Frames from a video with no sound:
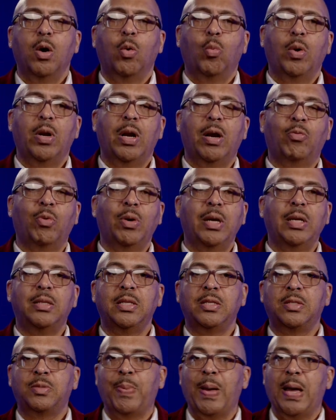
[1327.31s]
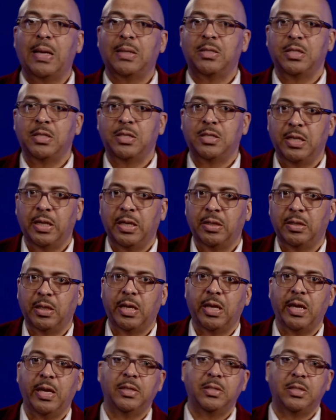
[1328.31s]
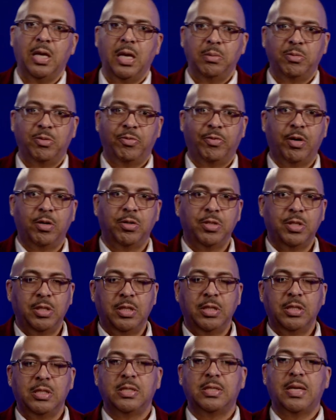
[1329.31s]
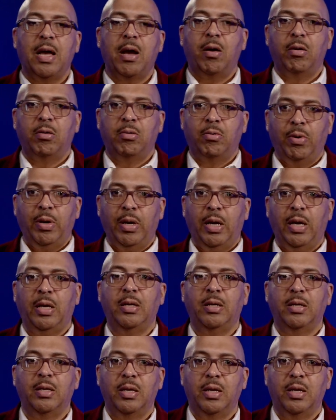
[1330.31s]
When I read this passage in the King James Version, this is how it read.